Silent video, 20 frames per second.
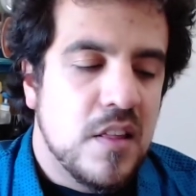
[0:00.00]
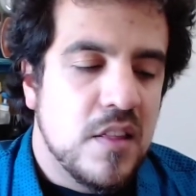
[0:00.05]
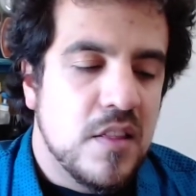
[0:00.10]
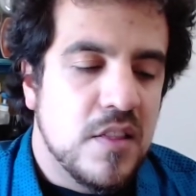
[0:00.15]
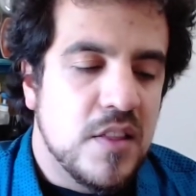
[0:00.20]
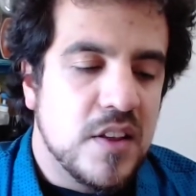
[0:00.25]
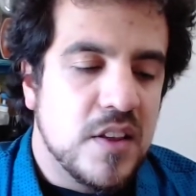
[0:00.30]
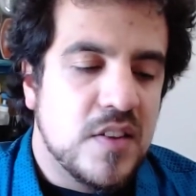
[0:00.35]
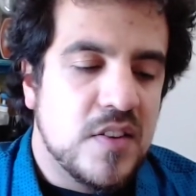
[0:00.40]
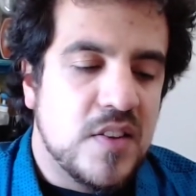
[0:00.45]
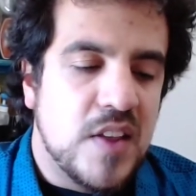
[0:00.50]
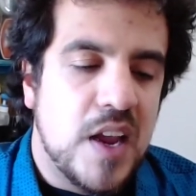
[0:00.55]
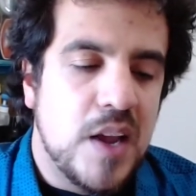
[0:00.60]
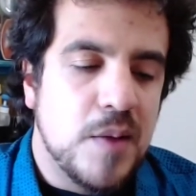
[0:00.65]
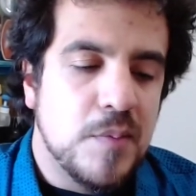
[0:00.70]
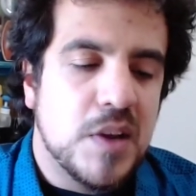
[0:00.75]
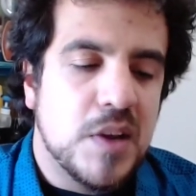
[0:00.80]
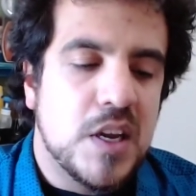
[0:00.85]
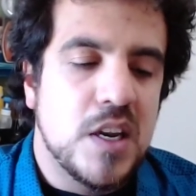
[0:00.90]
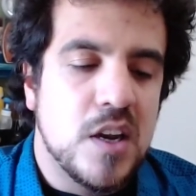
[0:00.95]
The
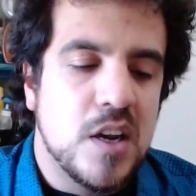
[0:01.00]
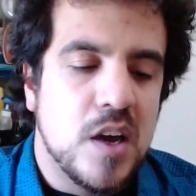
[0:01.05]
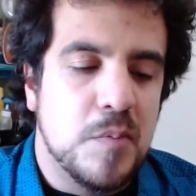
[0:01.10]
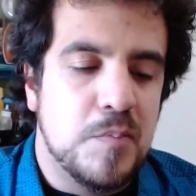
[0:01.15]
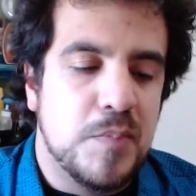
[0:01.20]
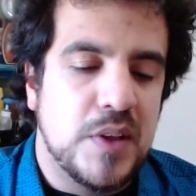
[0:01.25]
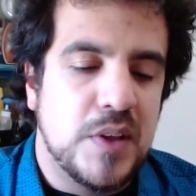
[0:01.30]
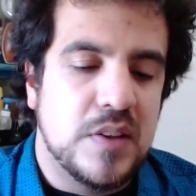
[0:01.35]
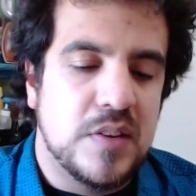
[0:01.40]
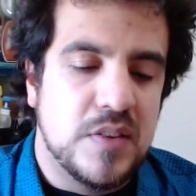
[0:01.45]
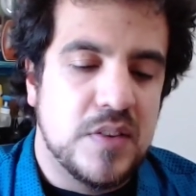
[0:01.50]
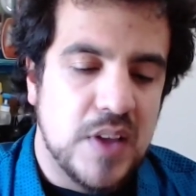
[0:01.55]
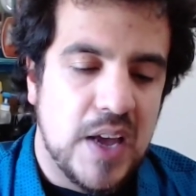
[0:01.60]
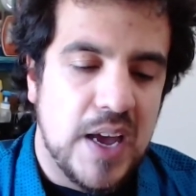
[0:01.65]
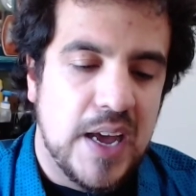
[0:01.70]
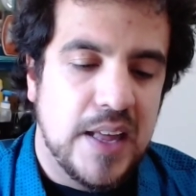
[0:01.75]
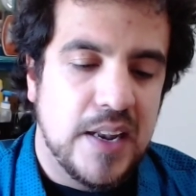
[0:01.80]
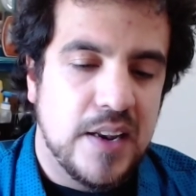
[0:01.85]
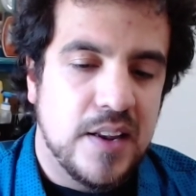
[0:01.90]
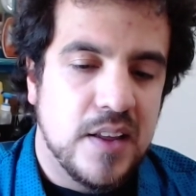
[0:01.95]
same cannot be
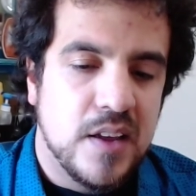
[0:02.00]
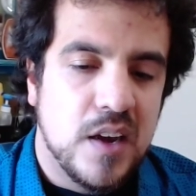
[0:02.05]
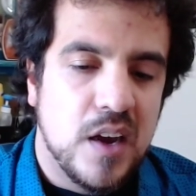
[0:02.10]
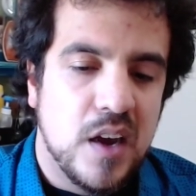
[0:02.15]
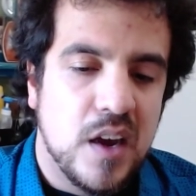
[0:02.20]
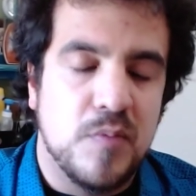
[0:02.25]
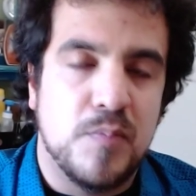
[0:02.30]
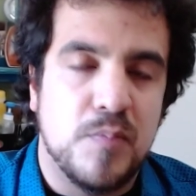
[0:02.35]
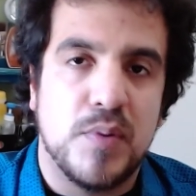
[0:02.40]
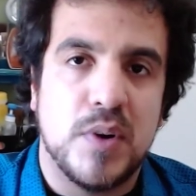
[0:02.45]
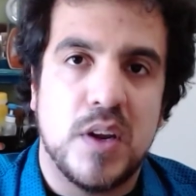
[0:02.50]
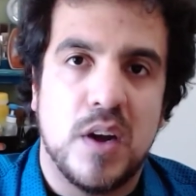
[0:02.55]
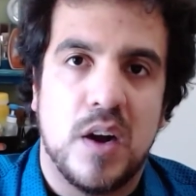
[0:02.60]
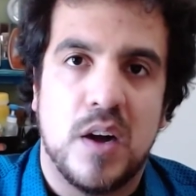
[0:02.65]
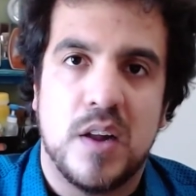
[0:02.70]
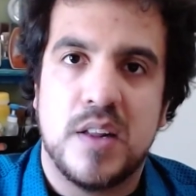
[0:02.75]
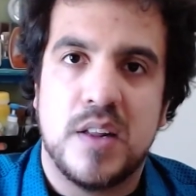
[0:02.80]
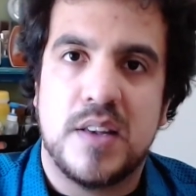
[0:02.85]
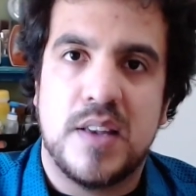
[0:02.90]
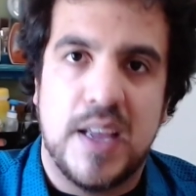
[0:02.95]
said of
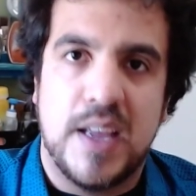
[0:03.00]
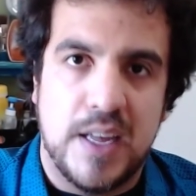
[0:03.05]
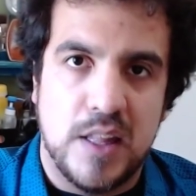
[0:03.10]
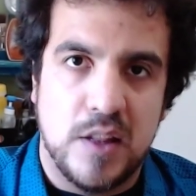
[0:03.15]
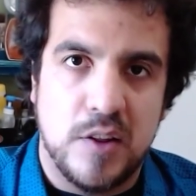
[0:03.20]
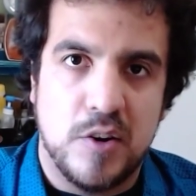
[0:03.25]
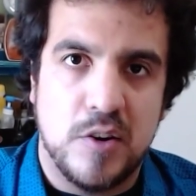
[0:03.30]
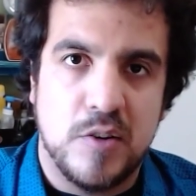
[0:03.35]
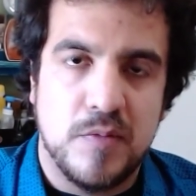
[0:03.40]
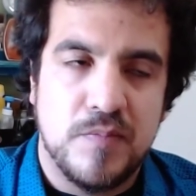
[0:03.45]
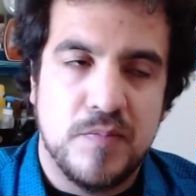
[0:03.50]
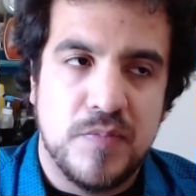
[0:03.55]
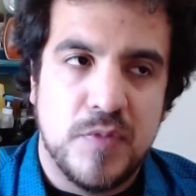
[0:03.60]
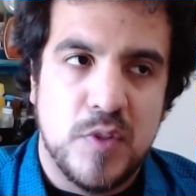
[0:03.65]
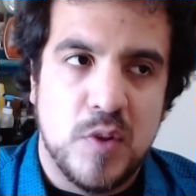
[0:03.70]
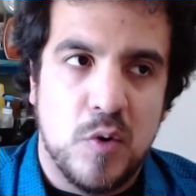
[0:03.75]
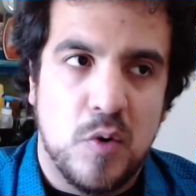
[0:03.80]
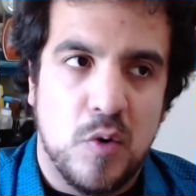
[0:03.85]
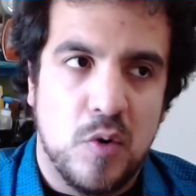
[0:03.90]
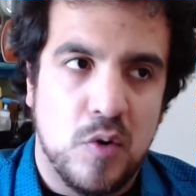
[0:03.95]
Breonna Taylor
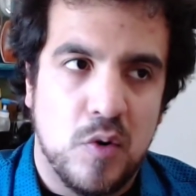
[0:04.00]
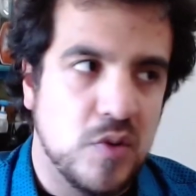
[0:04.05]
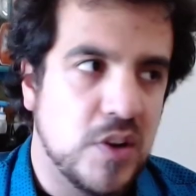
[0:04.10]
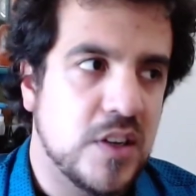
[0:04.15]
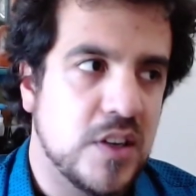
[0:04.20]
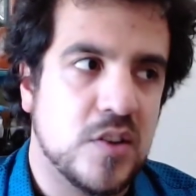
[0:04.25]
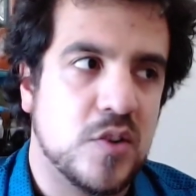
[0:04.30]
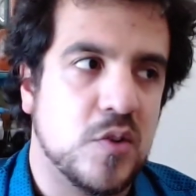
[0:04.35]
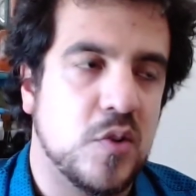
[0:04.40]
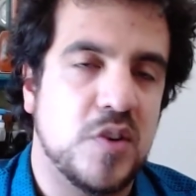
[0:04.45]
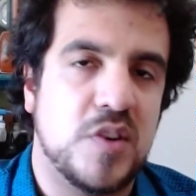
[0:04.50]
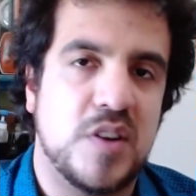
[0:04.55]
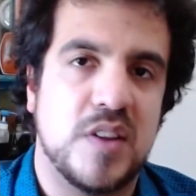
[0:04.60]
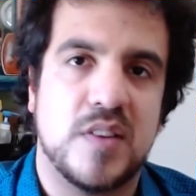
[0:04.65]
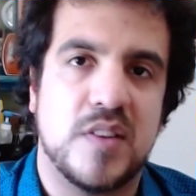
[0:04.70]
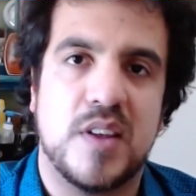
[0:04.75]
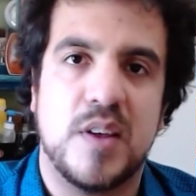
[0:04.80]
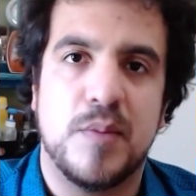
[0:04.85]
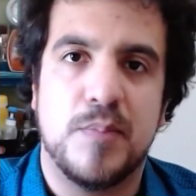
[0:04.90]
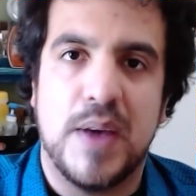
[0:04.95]
or Regis
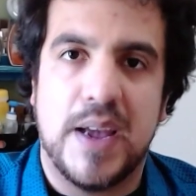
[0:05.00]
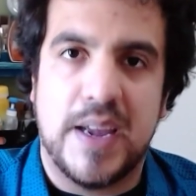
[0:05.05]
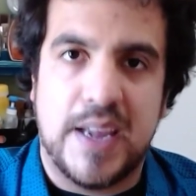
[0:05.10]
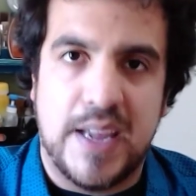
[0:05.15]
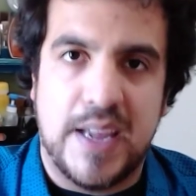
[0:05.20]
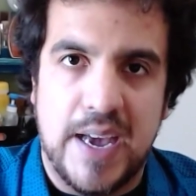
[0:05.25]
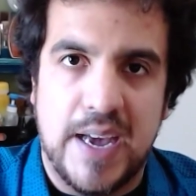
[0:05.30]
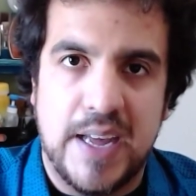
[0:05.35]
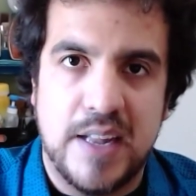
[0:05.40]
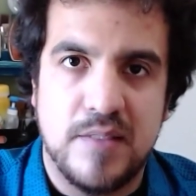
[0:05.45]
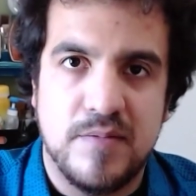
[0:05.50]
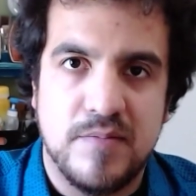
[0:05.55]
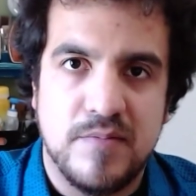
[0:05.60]
Korchinski Paquet,